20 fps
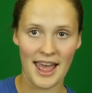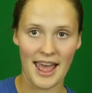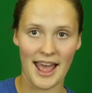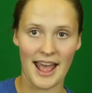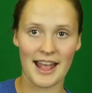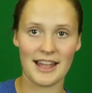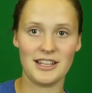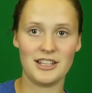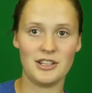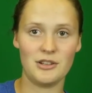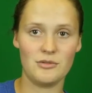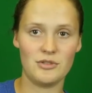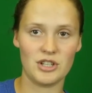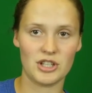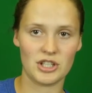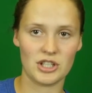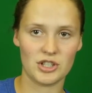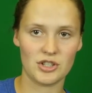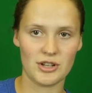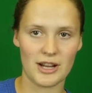and you
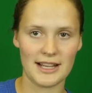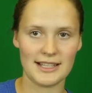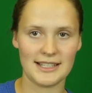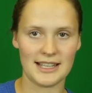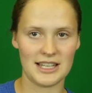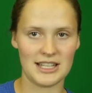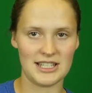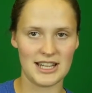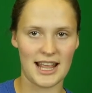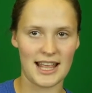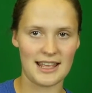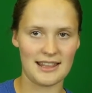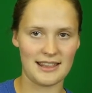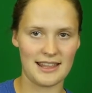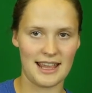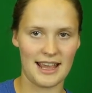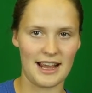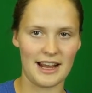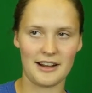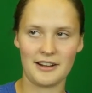just trace a J in
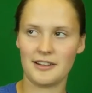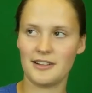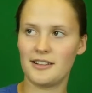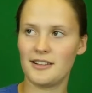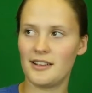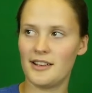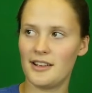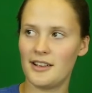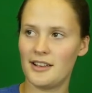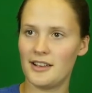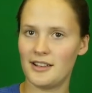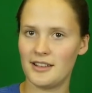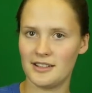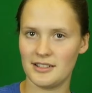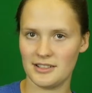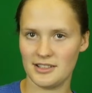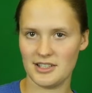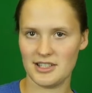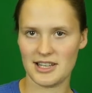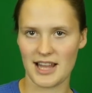the air.
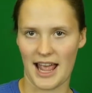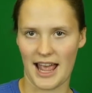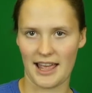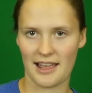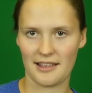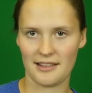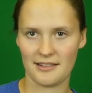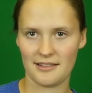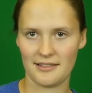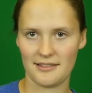J.